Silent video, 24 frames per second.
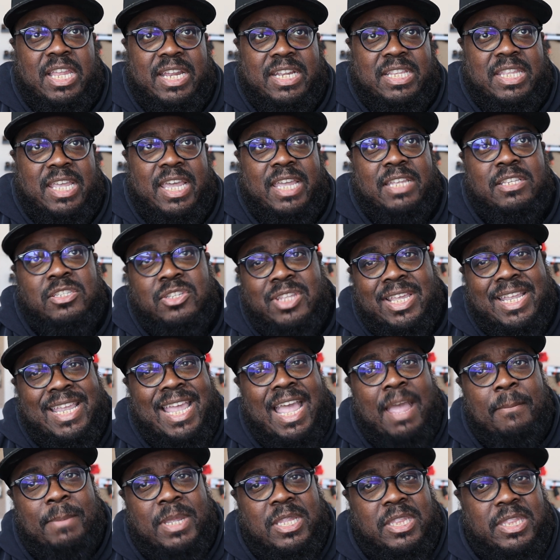like that. So that
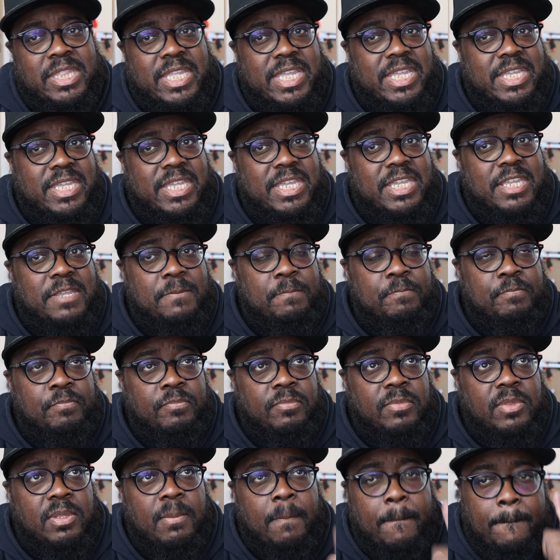got me thinking,
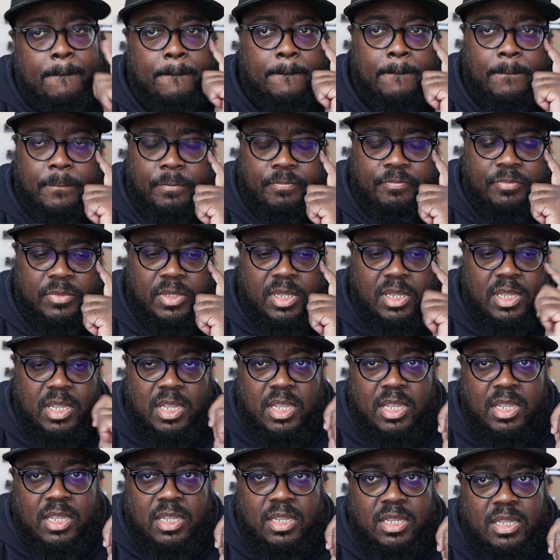wouldn't
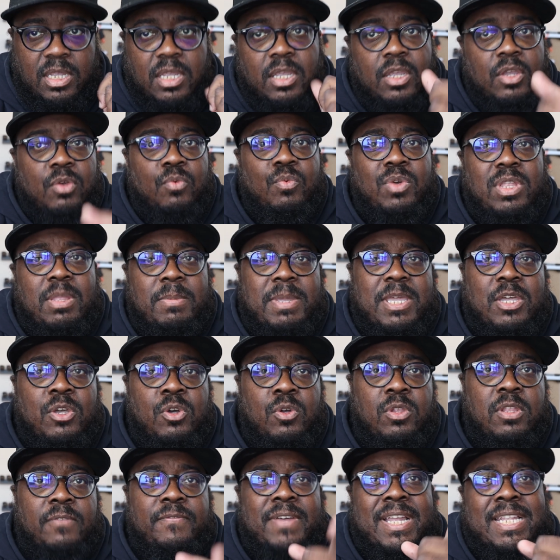it be
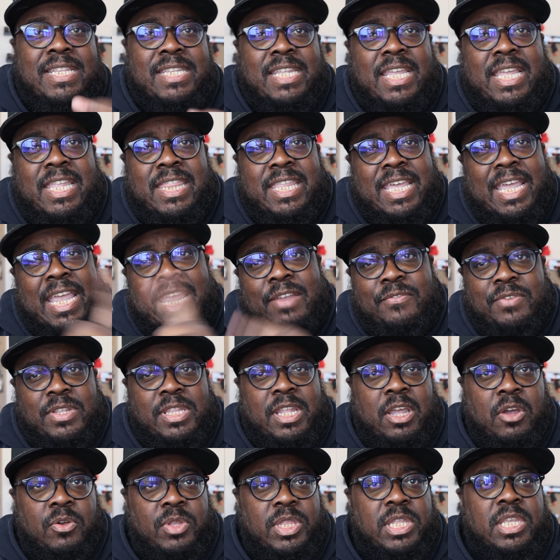cool if I did that every
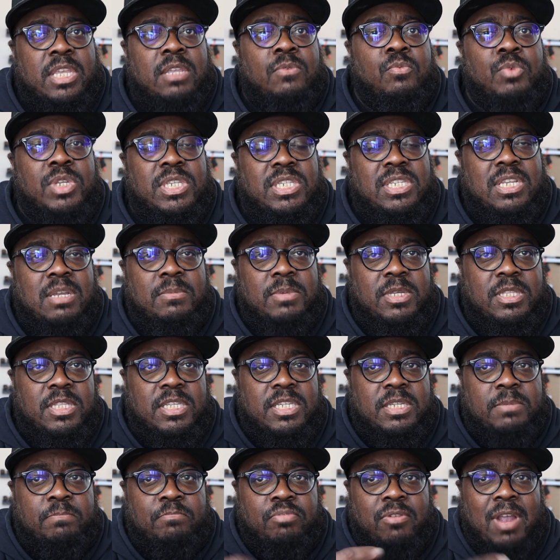now and then with some of
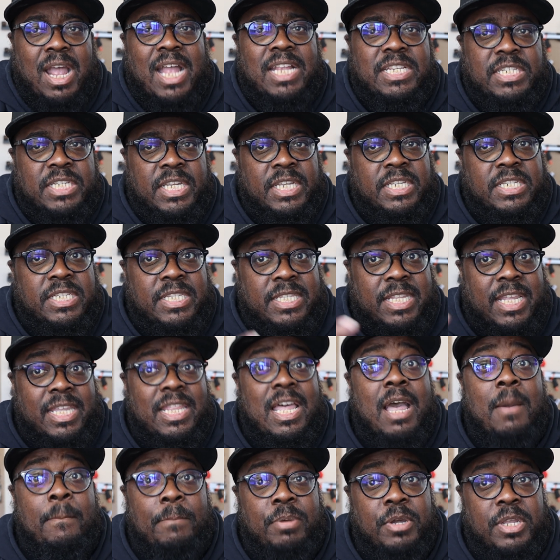the projects that
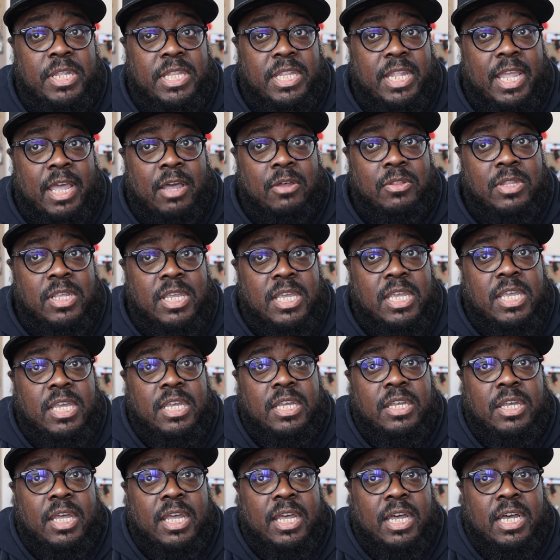I'm putting out?
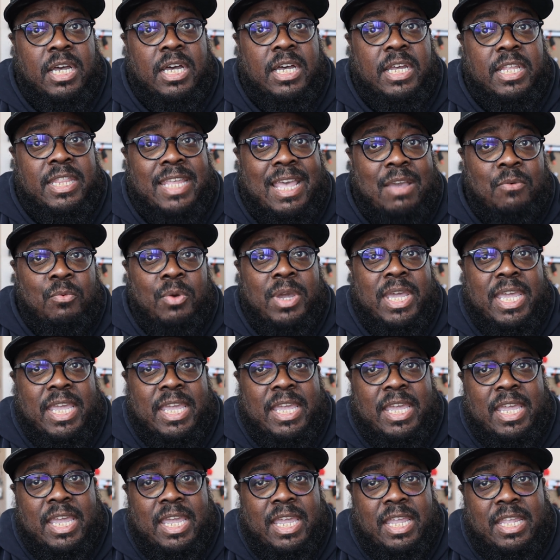That
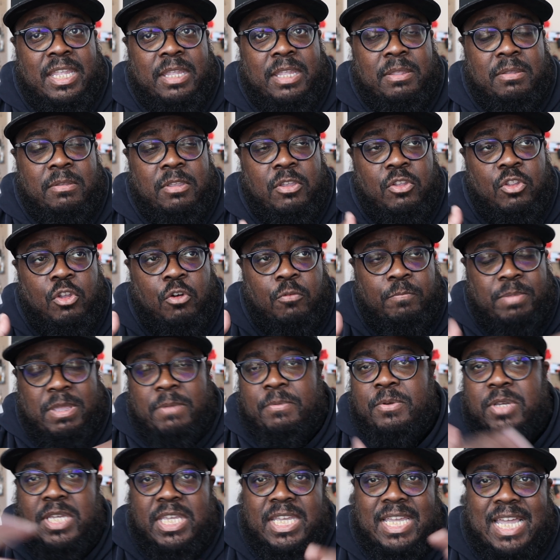way, you know,
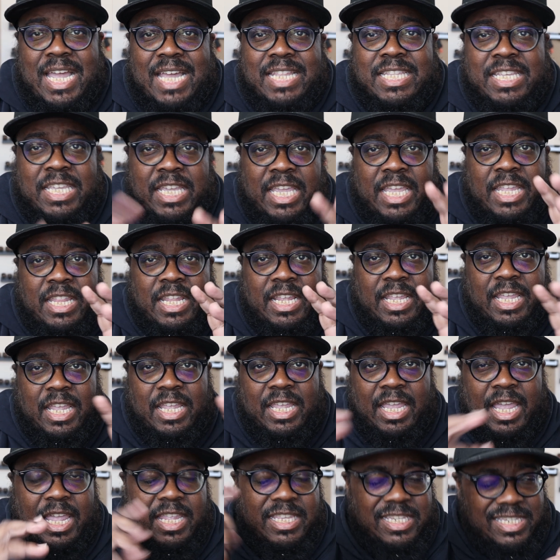people could kind of get
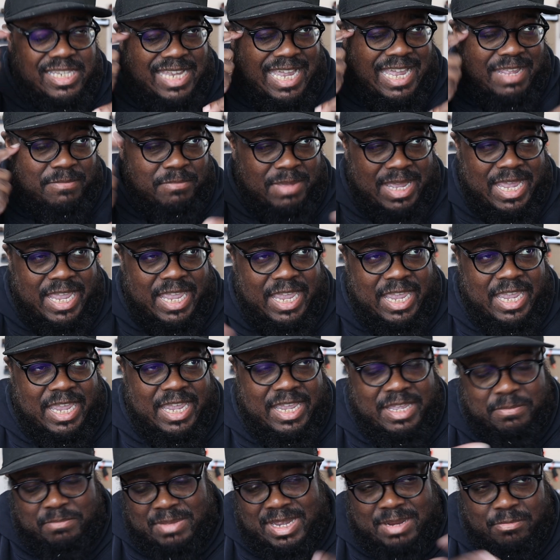inside my
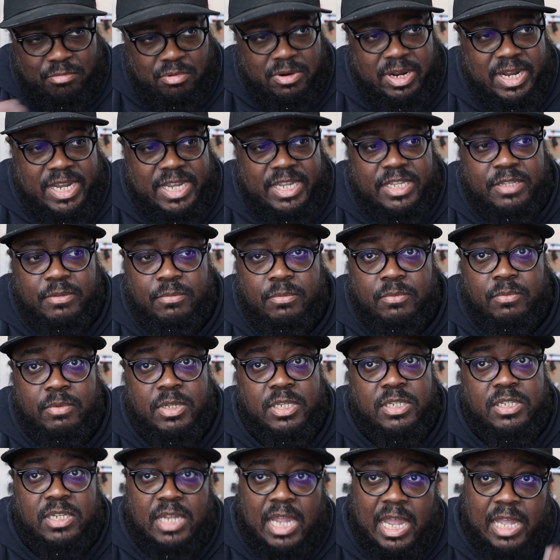head, my brain,
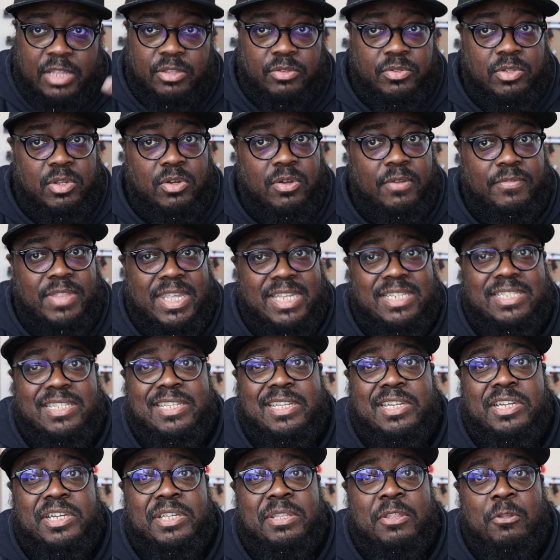which I don't know if that's a
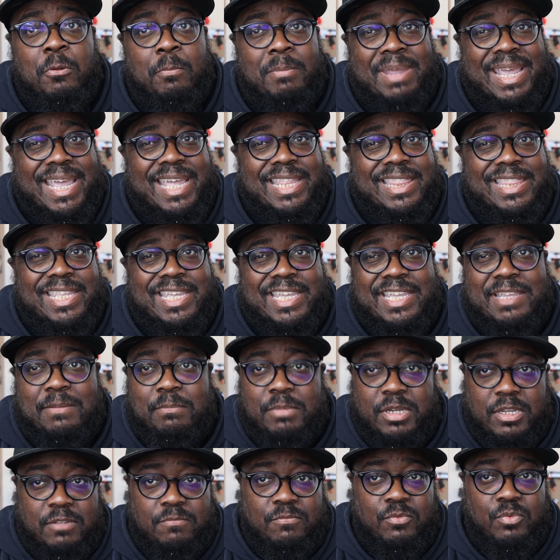good or bad thing,
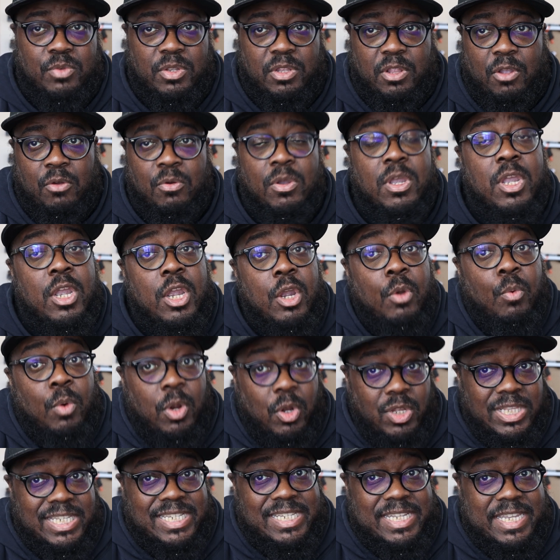but you know, we're
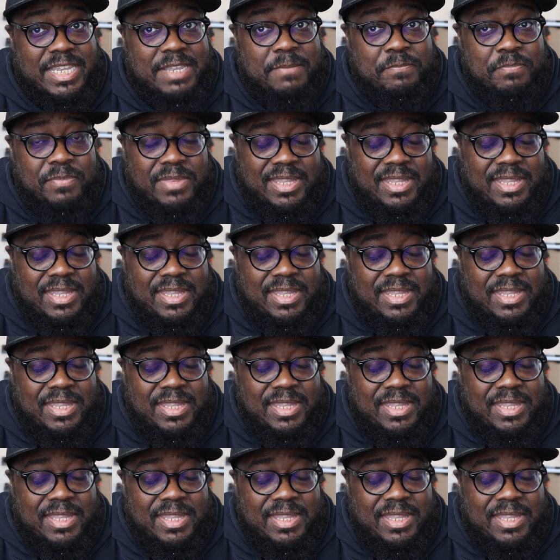gonna see.